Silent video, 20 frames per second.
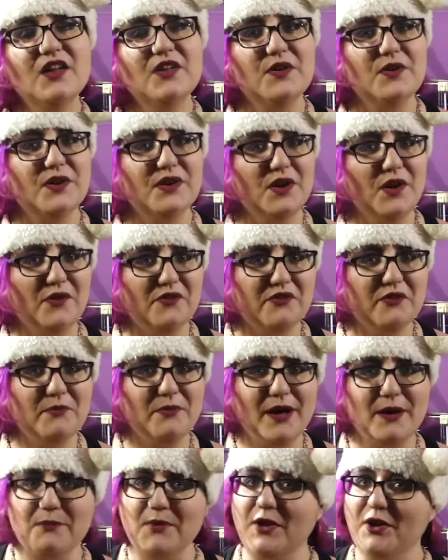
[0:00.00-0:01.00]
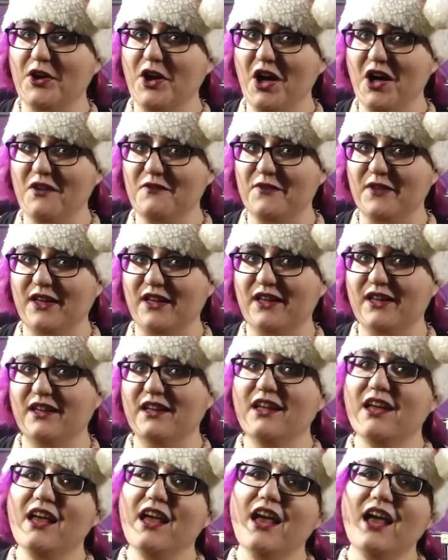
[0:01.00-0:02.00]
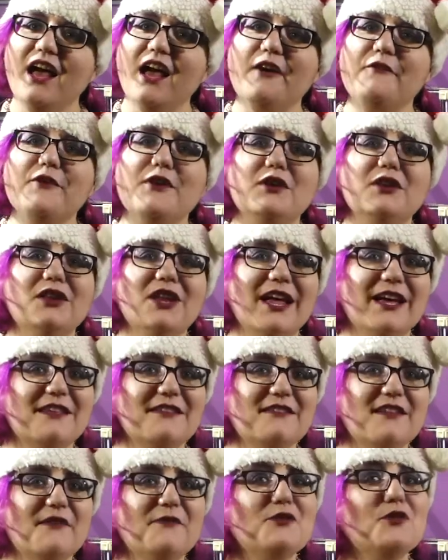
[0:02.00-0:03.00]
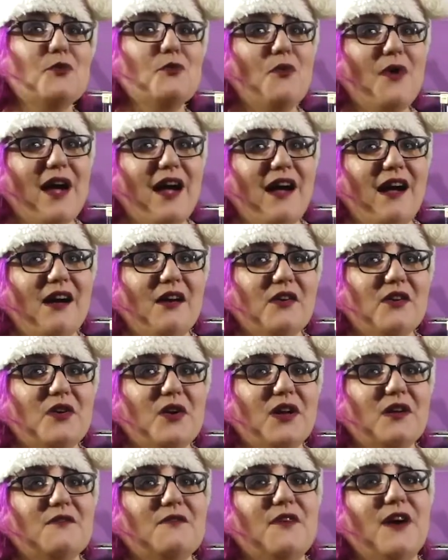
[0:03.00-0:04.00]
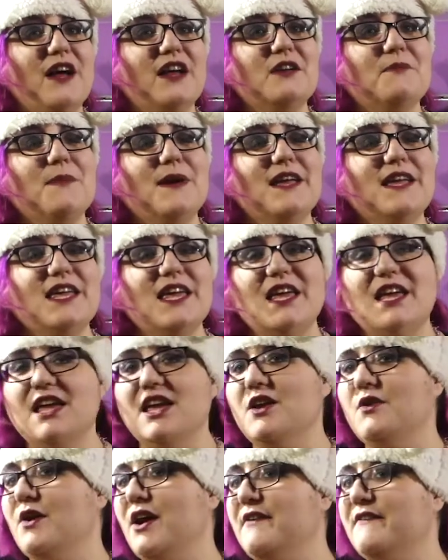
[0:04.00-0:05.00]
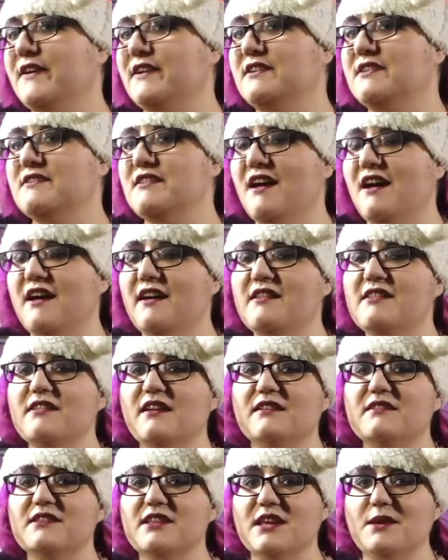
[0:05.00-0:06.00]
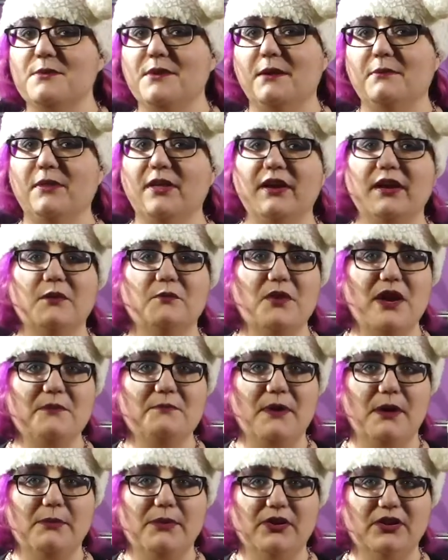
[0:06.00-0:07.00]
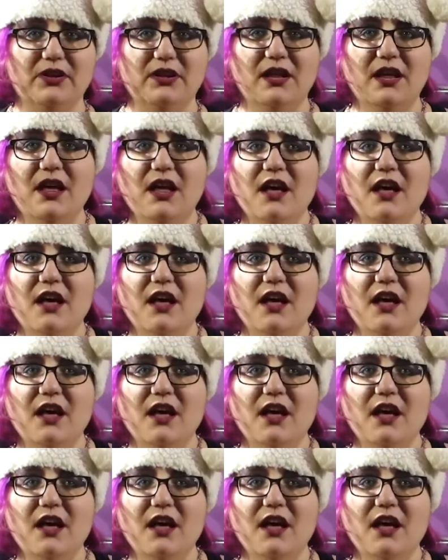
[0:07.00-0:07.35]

You can also buy me a coffee. If you'd like stuff to wear, you can find my geeky graphic designs on TeePublic and Redbubble.